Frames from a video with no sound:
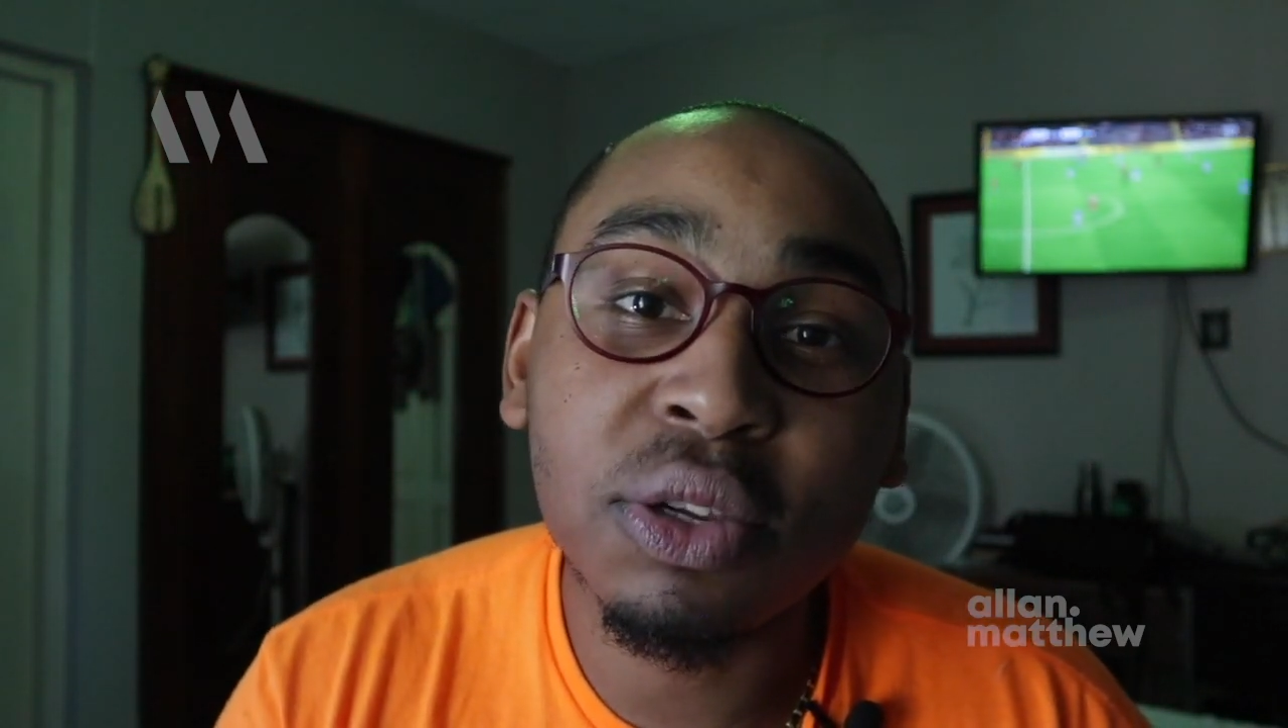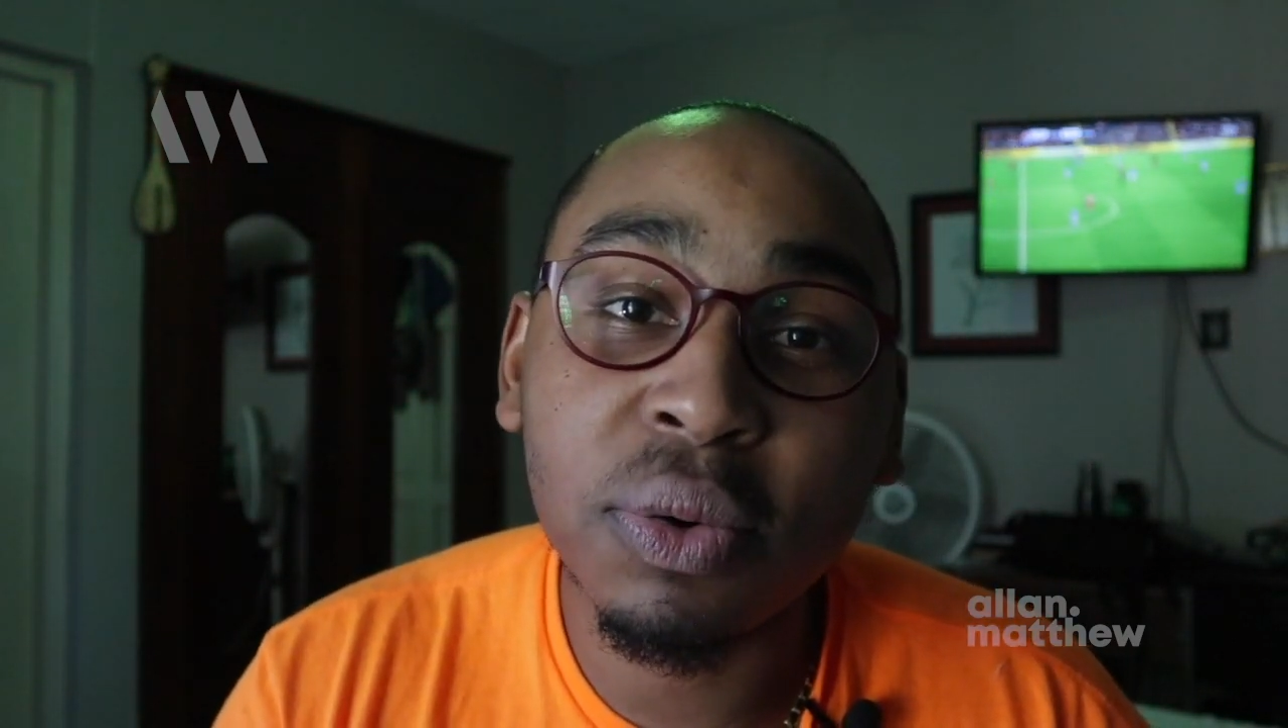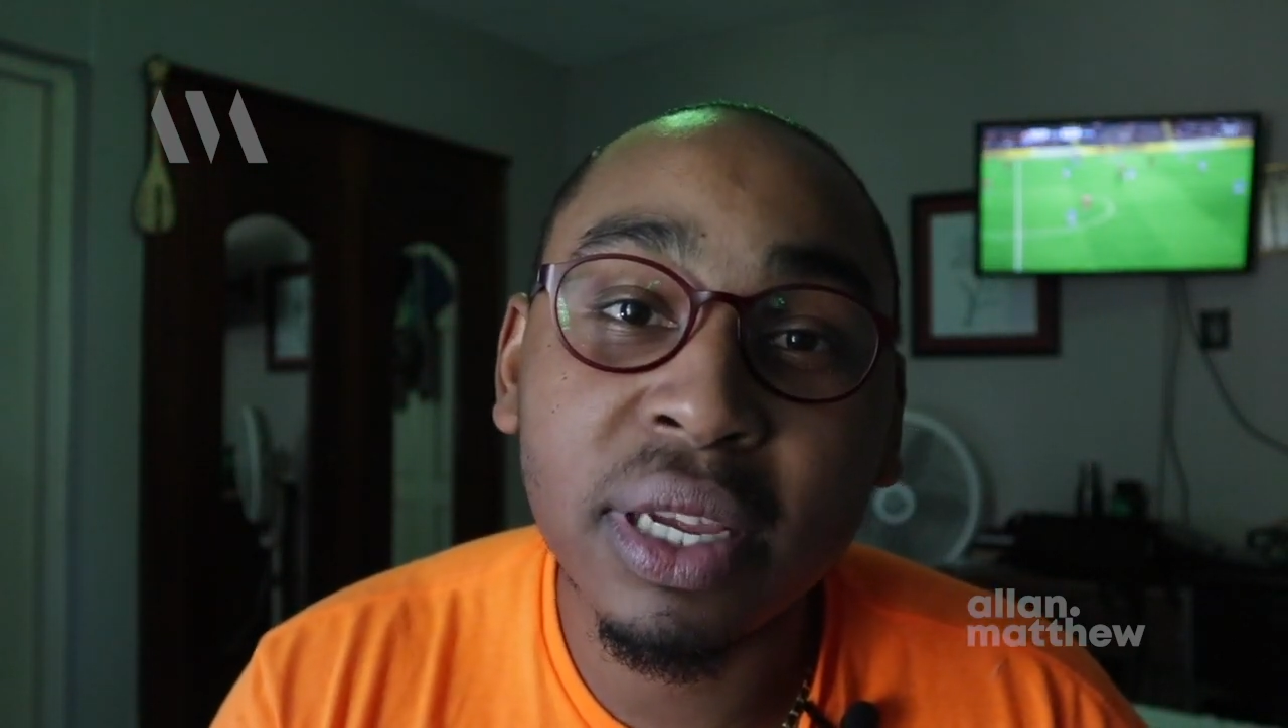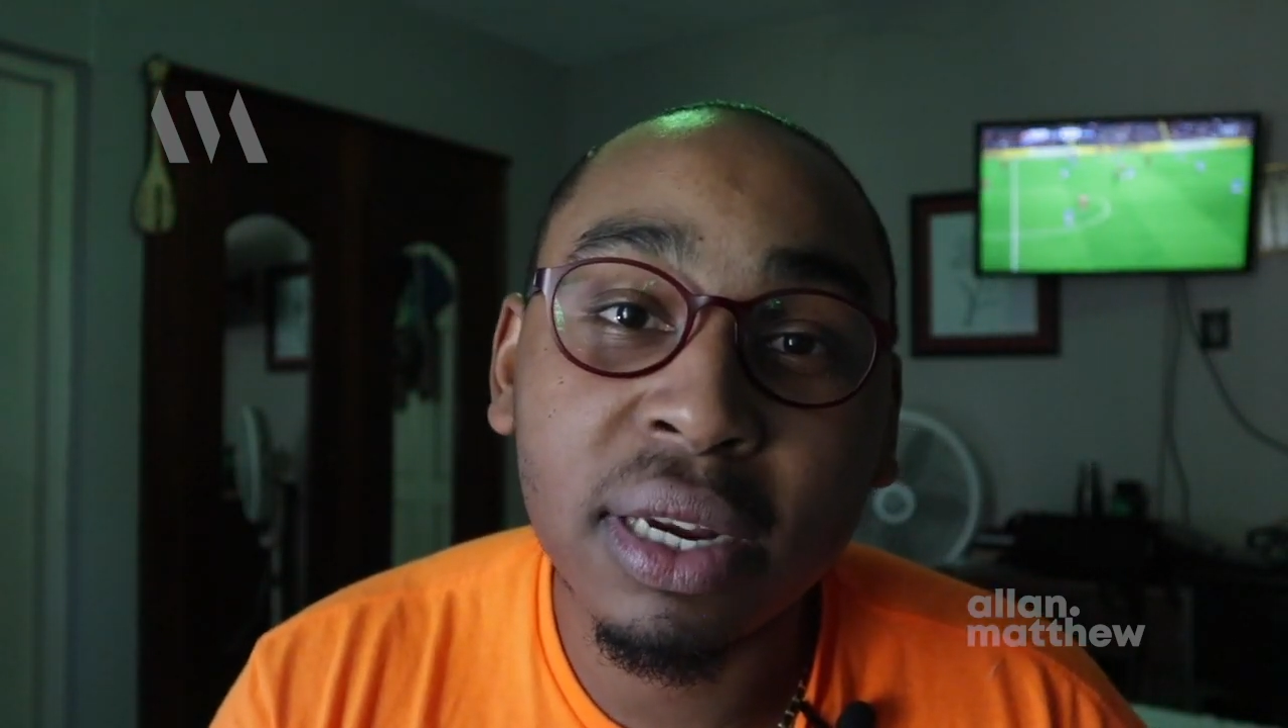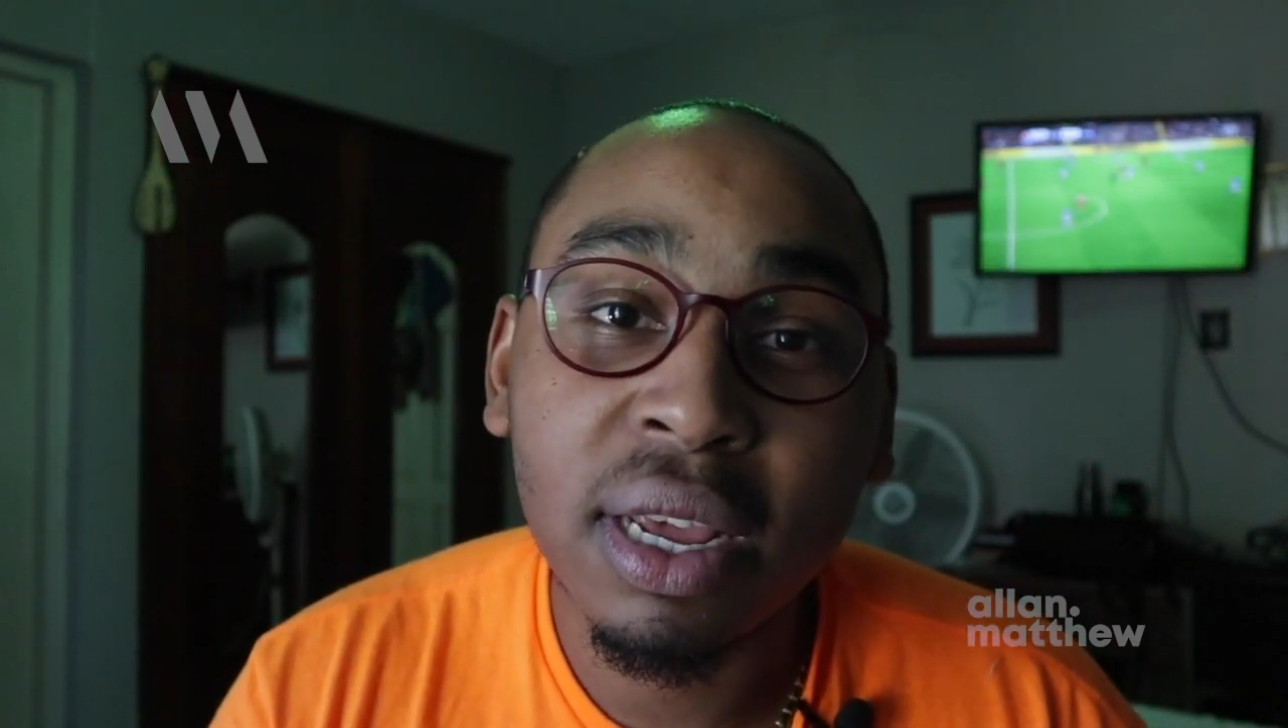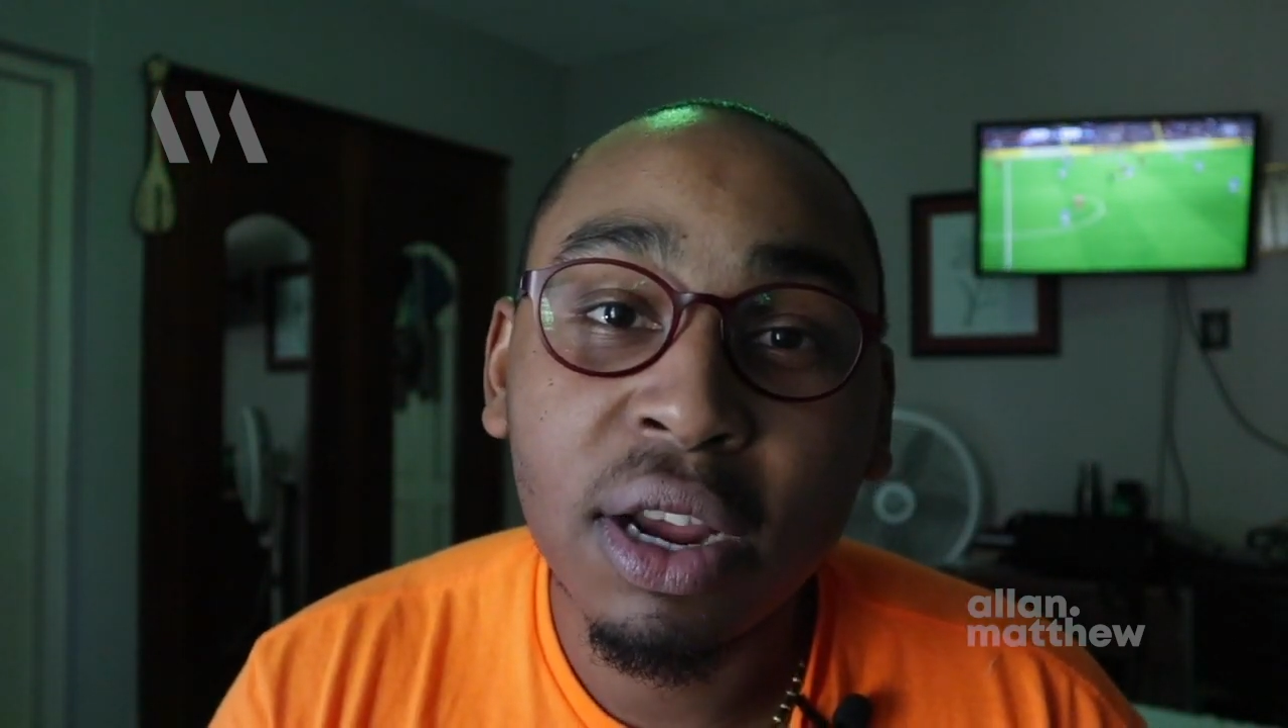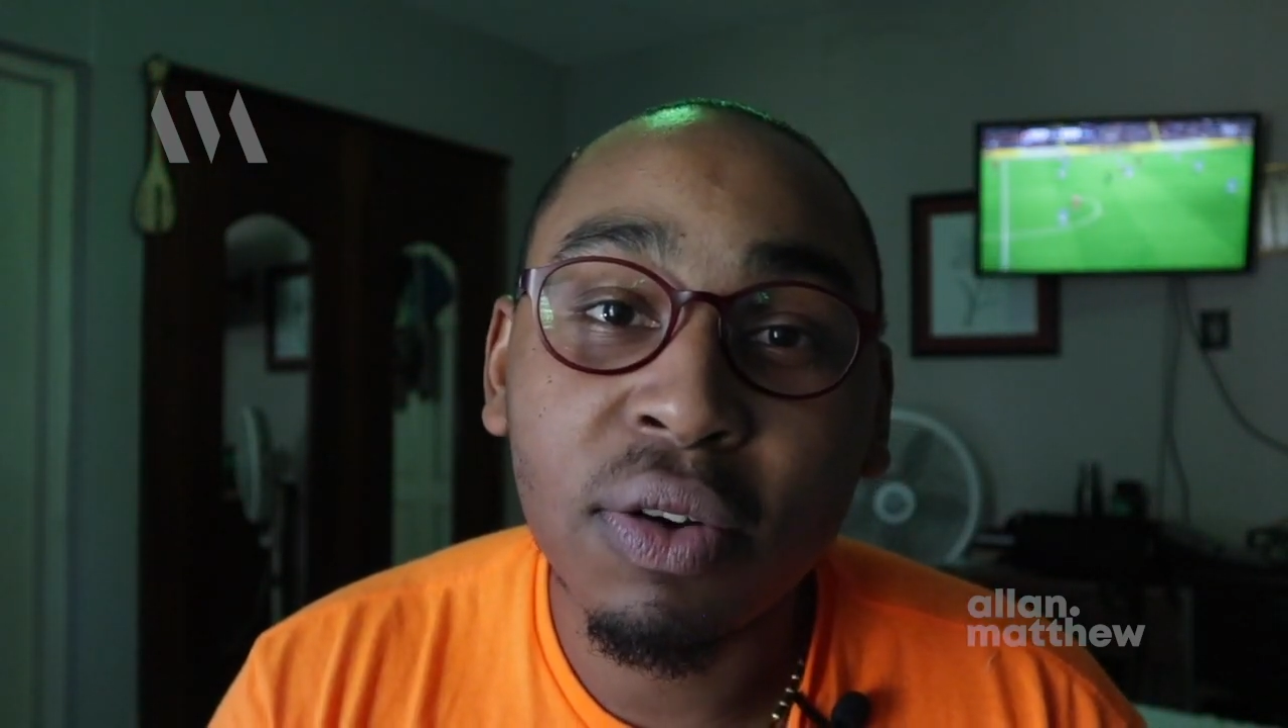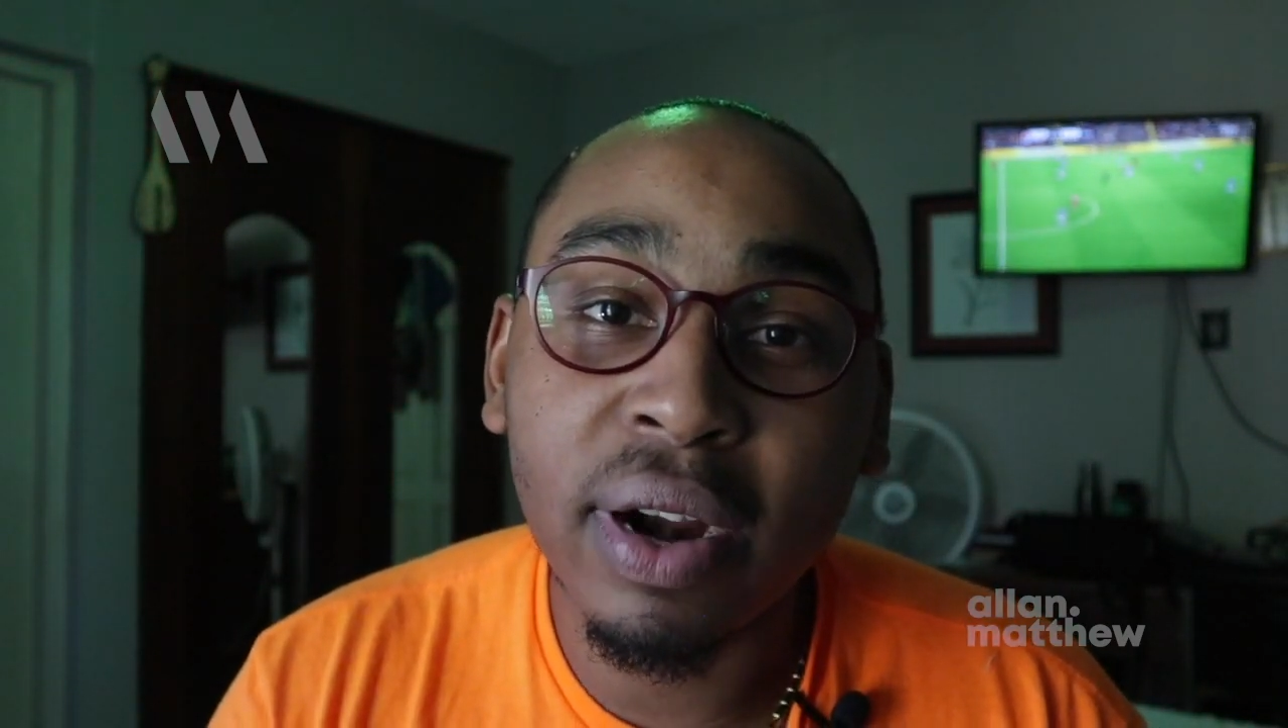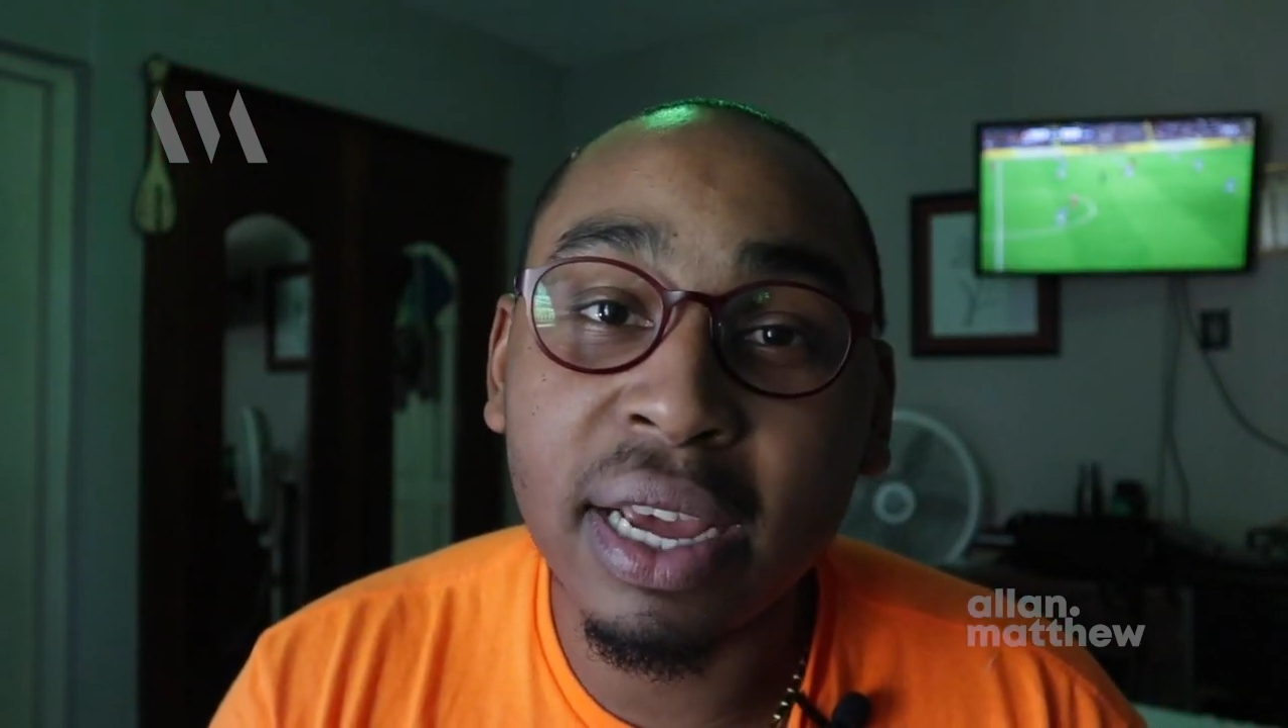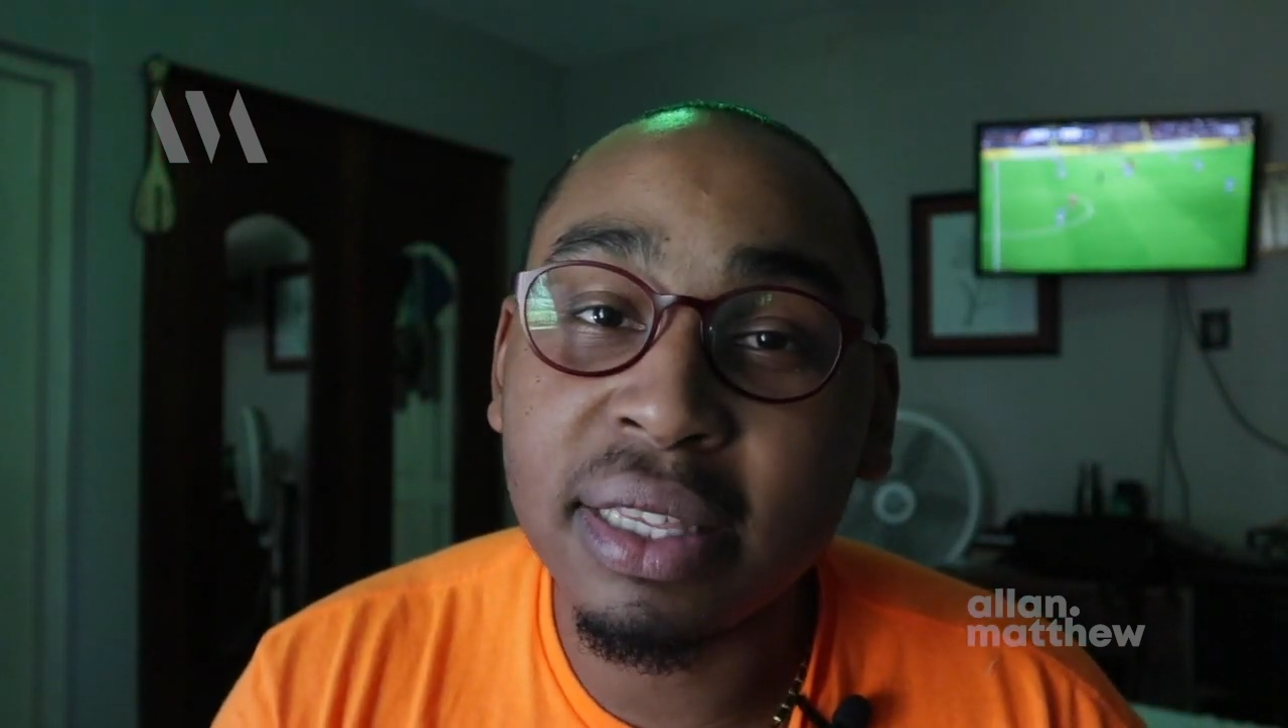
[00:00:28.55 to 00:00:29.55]
doing,
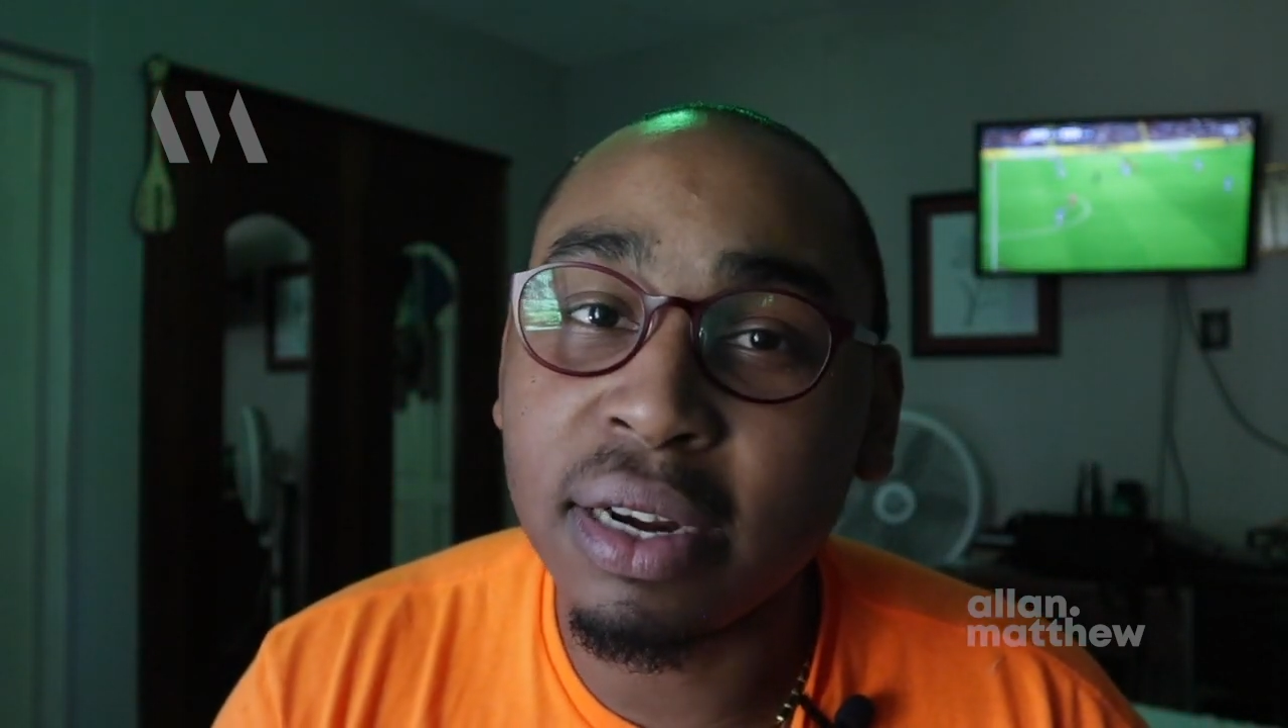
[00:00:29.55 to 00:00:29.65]
right?